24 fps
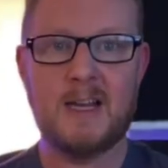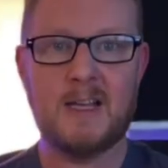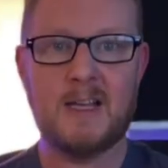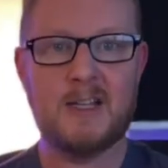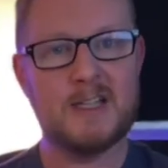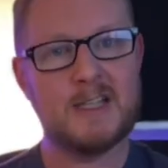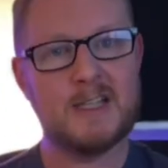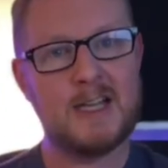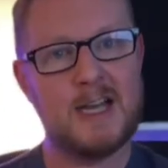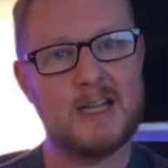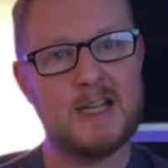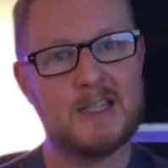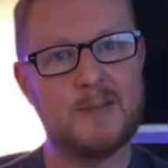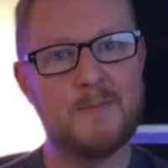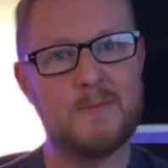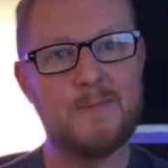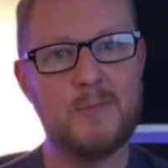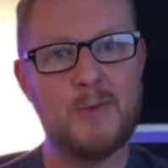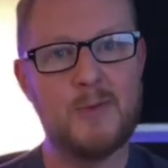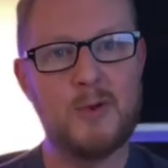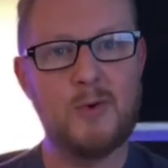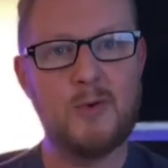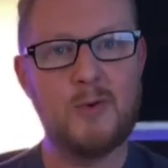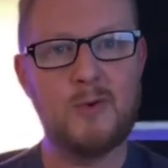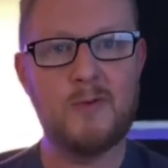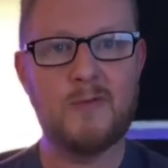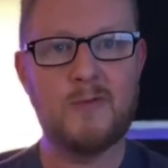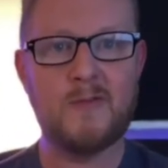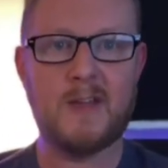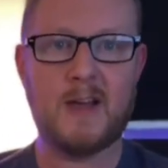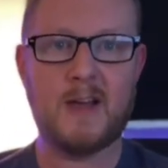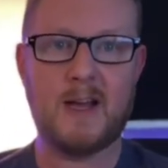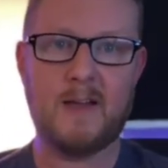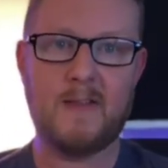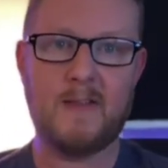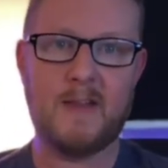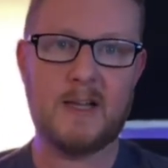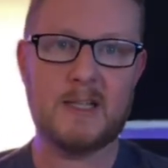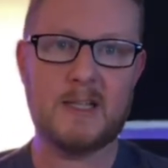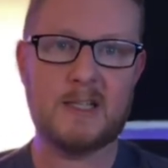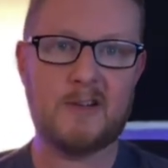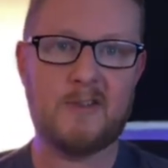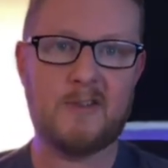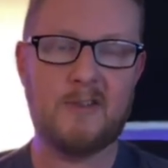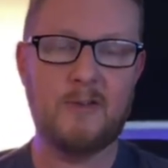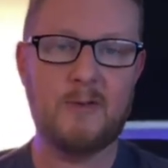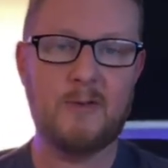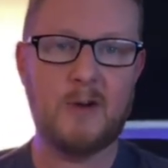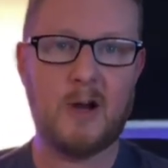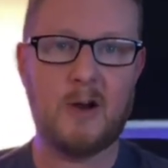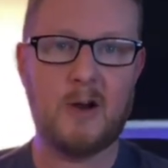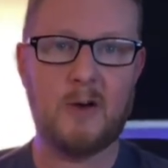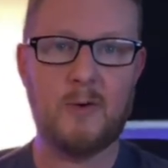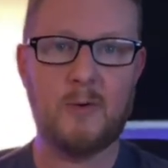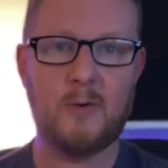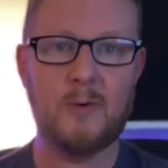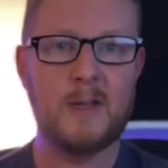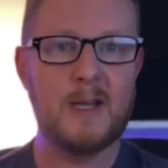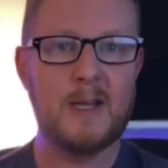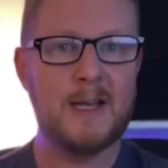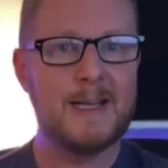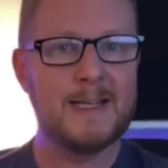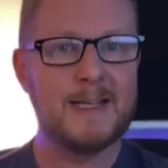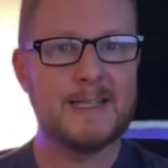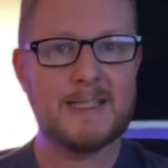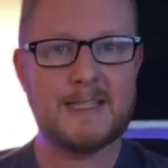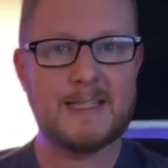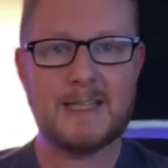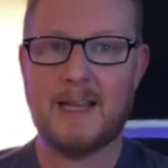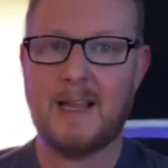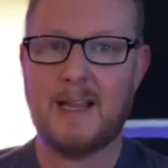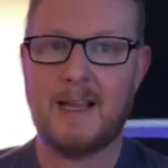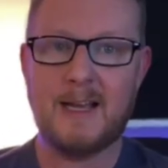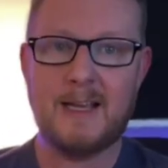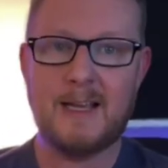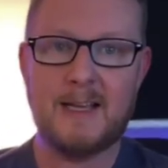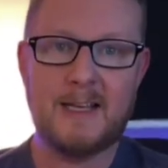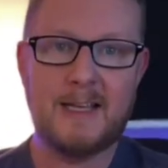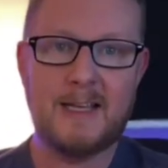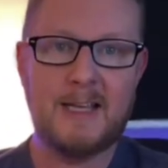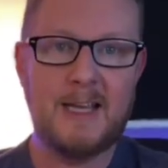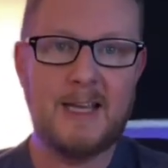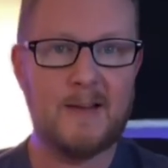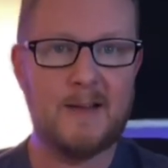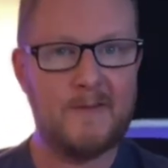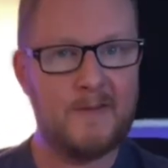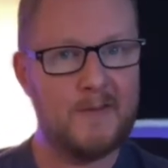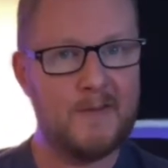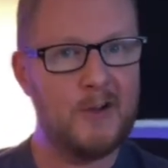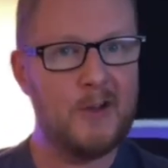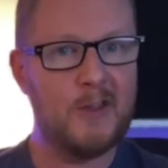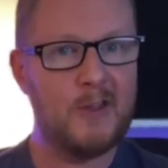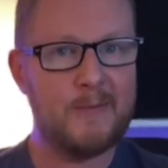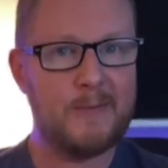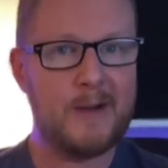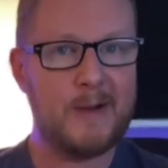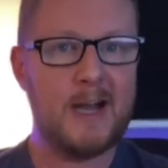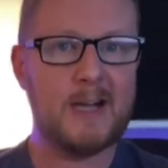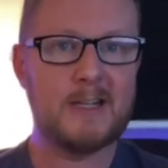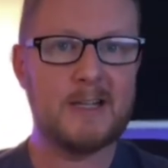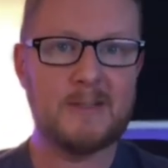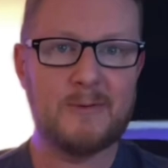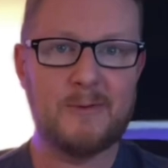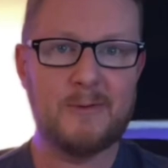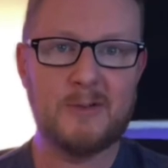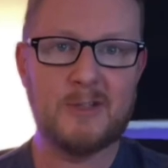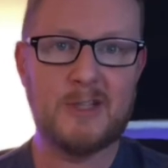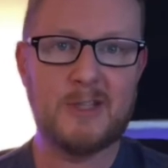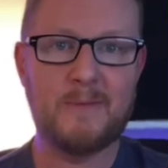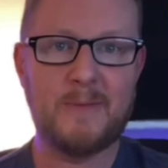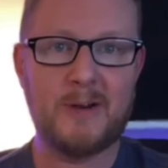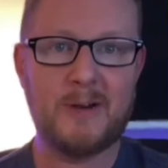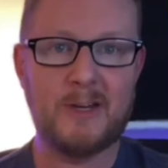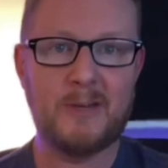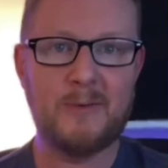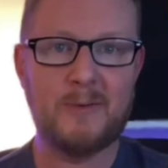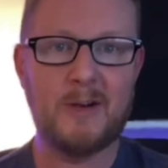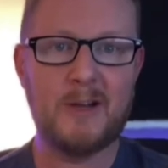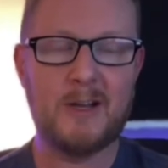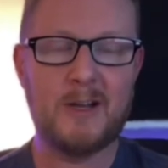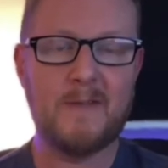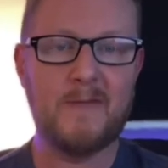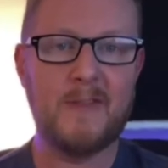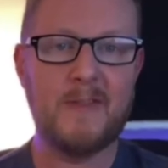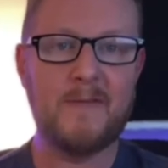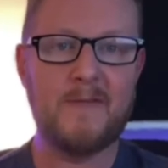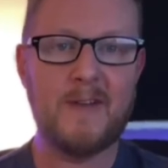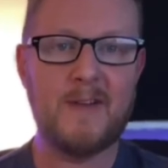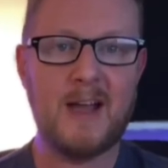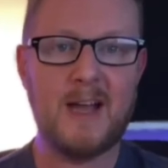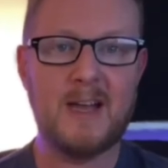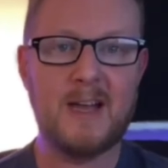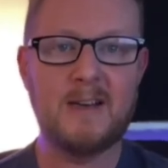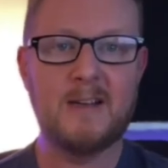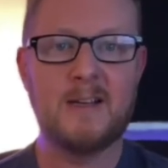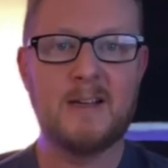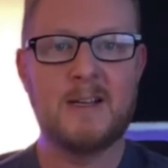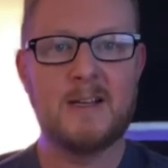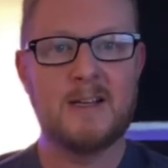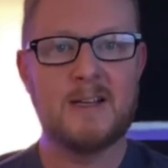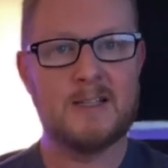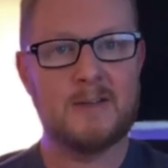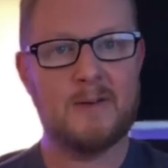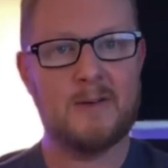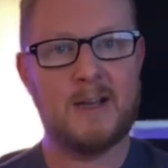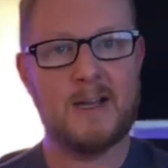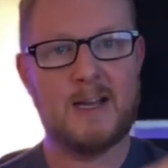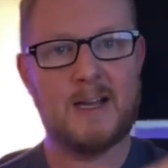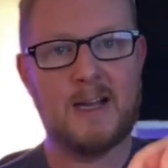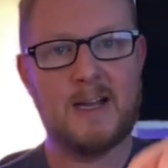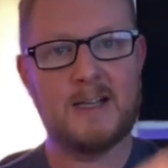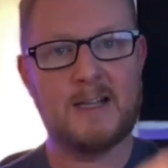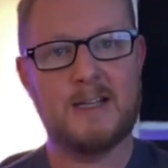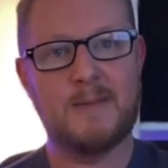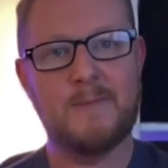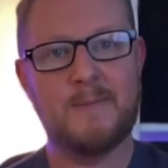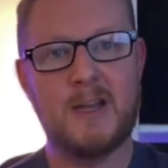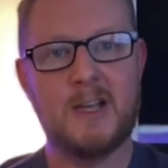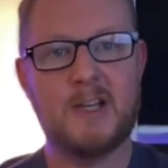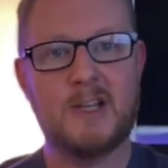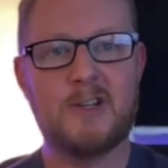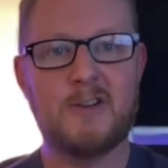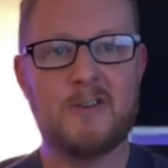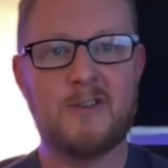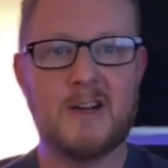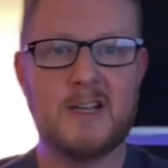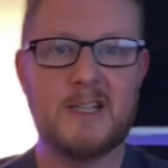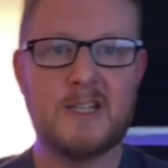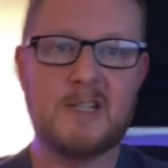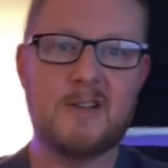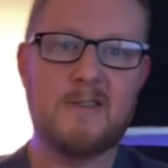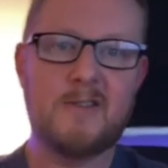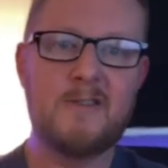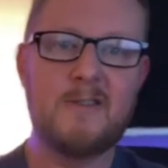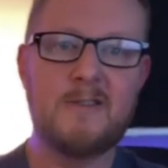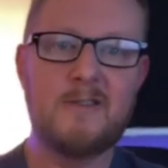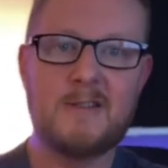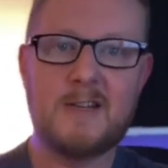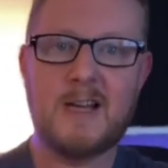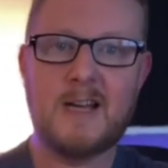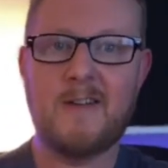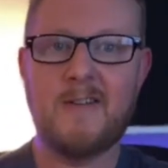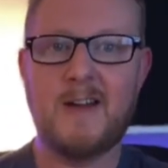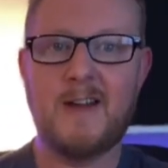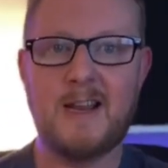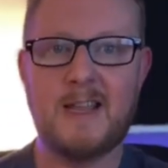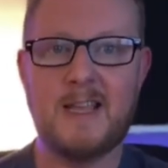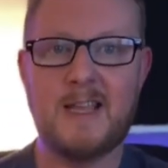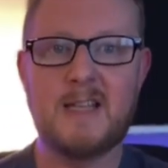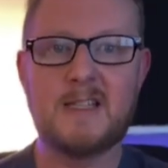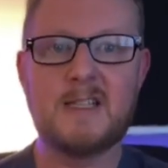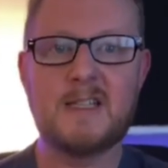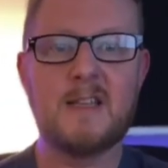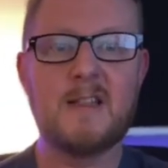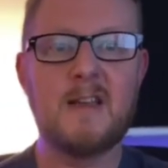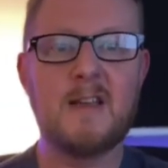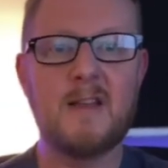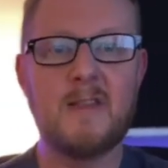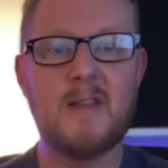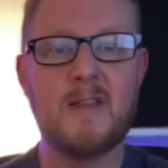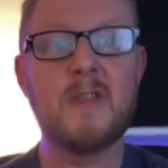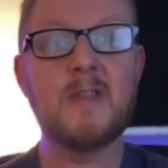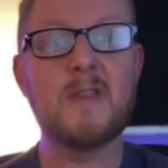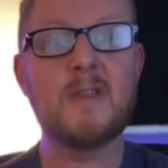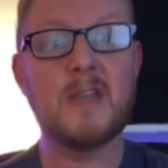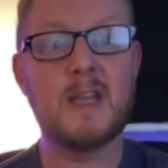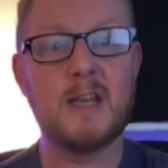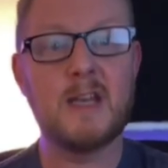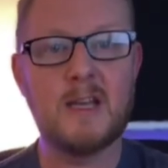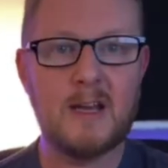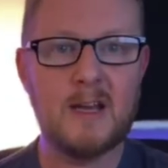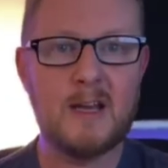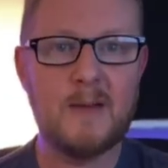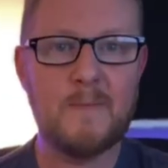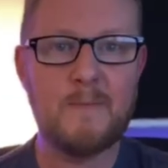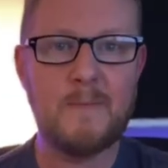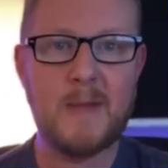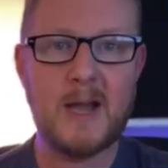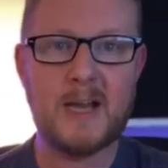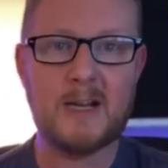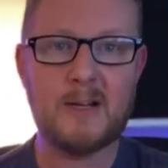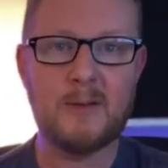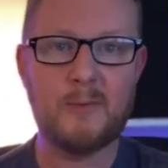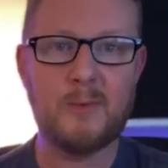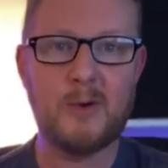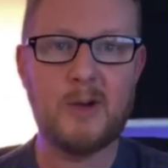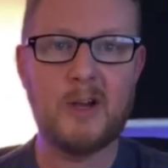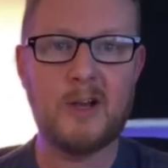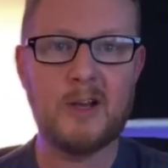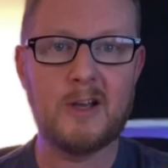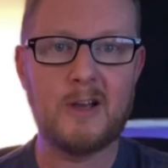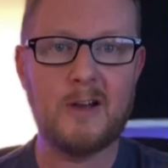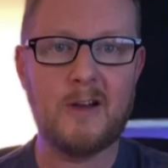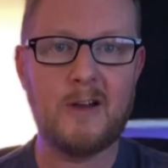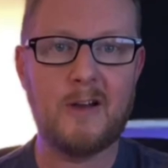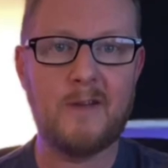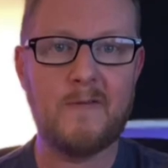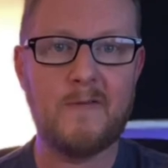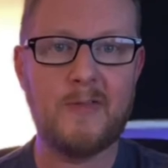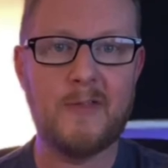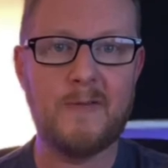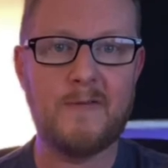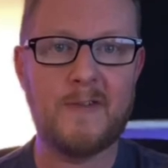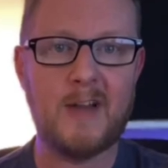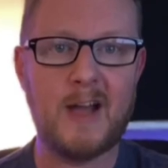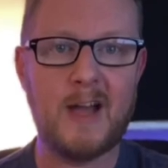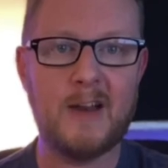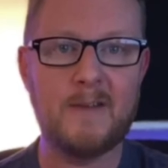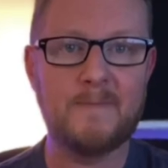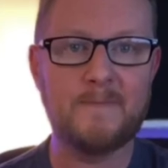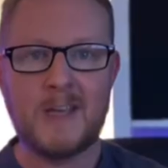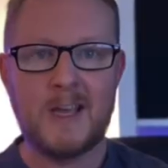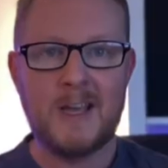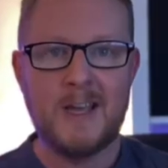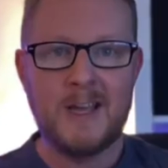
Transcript: I just had to move that, that screw hole slightly further back towards the bodywork of the van so I could actually make sure I screwed directly into the, the thinner metal work of the van.